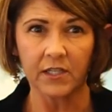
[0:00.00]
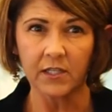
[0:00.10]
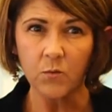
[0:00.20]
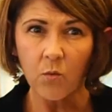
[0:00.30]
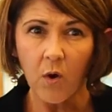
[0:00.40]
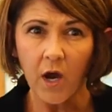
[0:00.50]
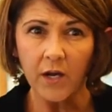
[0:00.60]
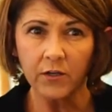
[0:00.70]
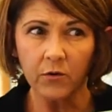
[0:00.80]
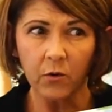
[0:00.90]
is
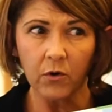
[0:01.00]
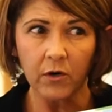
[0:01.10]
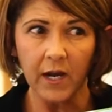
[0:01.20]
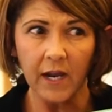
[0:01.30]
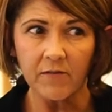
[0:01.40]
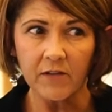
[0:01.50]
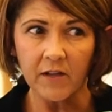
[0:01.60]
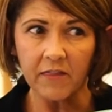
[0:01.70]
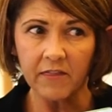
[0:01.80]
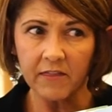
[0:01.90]
what you're having
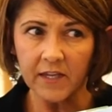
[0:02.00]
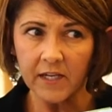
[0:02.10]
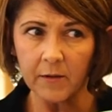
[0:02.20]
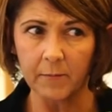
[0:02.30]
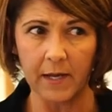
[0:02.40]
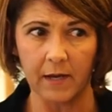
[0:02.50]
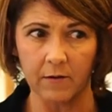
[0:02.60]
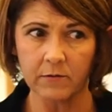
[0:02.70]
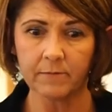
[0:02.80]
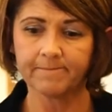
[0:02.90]
to think
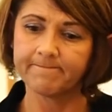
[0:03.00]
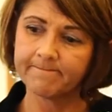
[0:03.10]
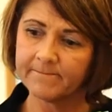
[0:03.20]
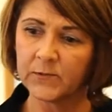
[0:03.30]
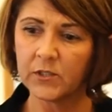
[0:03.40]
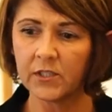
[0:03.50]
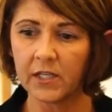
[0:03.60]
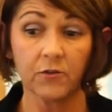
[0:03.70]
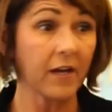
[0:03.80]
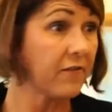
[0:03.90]
about.
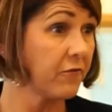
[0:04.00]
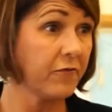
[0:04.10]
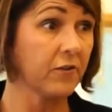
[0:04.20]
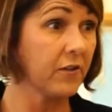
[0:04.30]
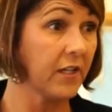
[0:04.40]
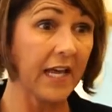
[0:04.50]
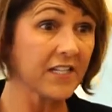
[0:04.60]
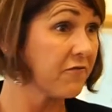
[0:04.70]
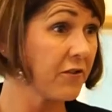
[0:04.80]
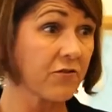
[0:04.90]
You have to fil- it has
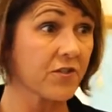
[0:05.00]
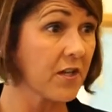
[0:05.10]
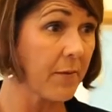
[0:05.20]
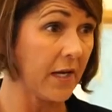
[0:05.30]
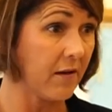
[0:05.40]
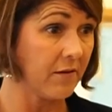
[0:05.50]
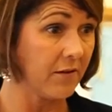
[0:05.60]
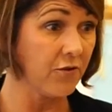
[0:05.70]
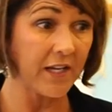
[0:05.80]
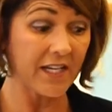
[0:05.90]
to filter somehow.
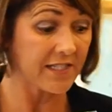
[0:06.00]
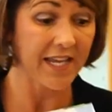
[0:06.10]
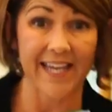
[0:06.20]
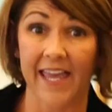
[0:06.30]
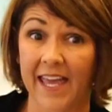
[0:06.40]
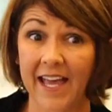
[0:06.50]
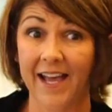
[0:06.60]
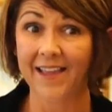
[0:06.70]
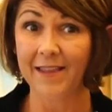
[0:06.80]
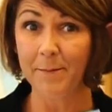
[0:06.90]
You can't take
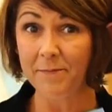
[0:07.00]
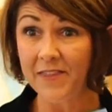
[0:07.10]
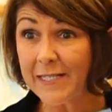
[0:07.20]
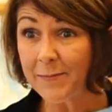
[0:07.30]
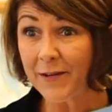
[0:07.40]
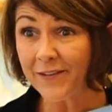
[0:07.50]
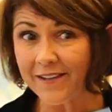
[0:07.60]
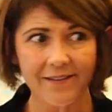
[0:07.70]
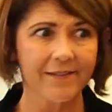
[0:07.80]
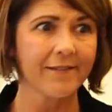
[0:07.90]
this
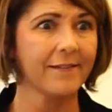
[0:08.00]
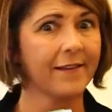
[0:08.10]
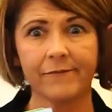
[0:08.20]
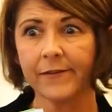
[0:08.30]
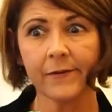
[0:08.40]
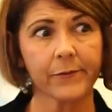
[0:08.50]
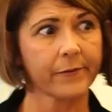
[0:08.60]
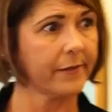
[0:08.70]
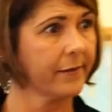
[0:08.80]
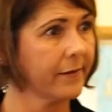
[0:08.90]
million and filter
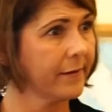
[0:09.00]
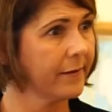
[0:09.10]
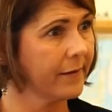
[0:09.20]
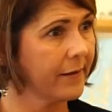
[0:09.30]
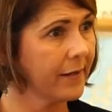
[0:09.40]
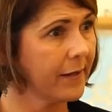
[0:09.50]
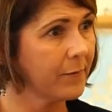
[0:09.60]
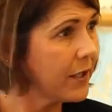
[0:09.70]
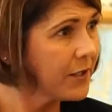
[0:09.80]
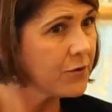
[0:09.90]
it.
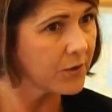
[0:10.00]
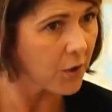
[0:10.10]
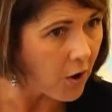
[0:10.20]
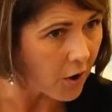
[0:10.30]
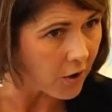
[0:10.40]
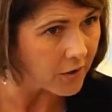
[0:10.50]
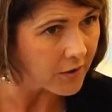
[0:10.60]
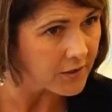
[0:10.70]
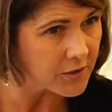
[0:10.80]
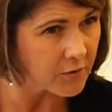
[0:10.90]
You can't do it all.
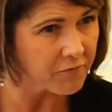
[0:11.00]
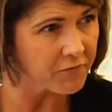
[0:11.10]
So it